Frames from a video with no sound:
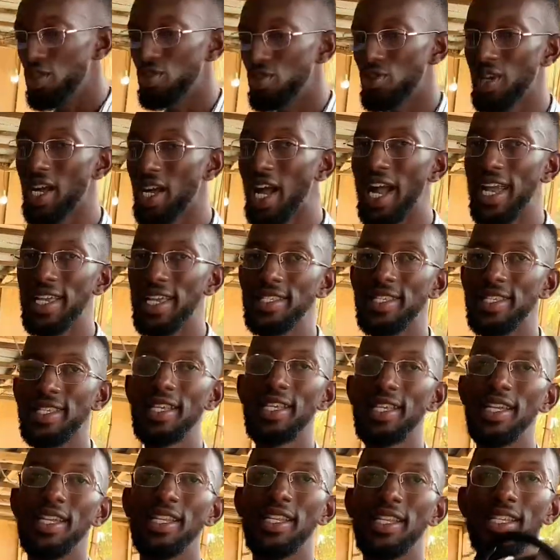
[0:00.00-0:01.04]
So guys,
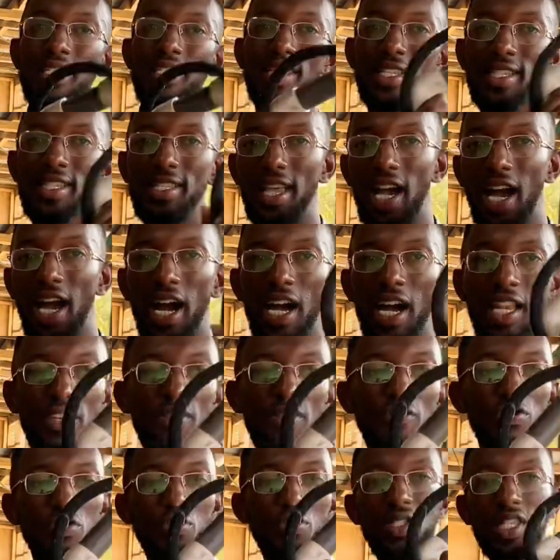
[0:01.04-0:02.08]
this is a
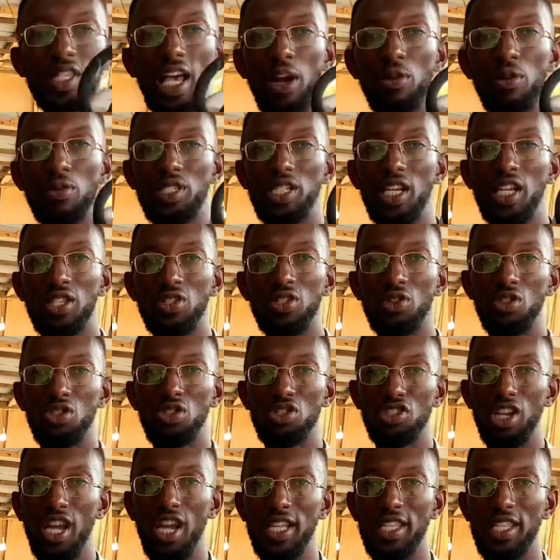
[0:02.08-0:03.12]
diffuser we just
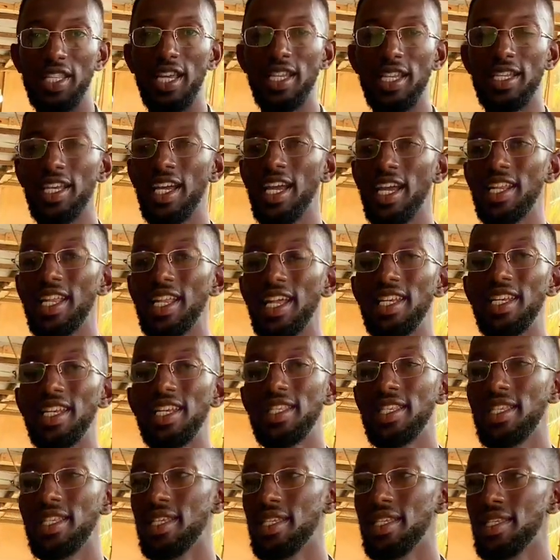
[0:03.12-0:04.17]
constructed and then
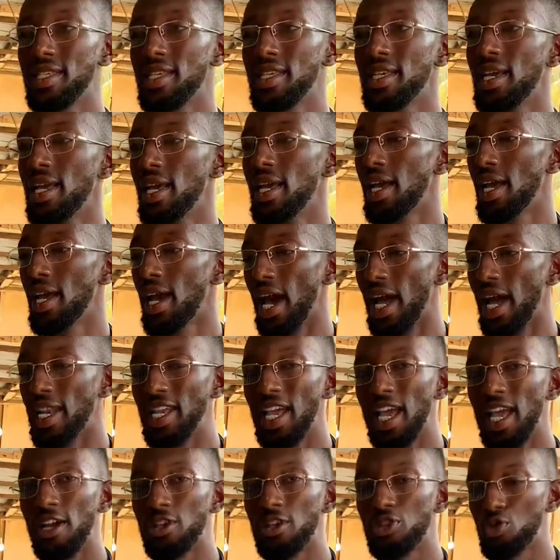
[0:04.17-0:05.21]
this is an
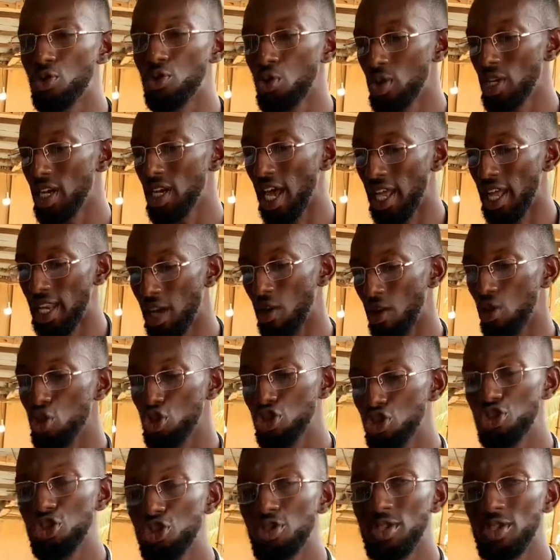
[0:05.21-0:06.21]
air stone that I was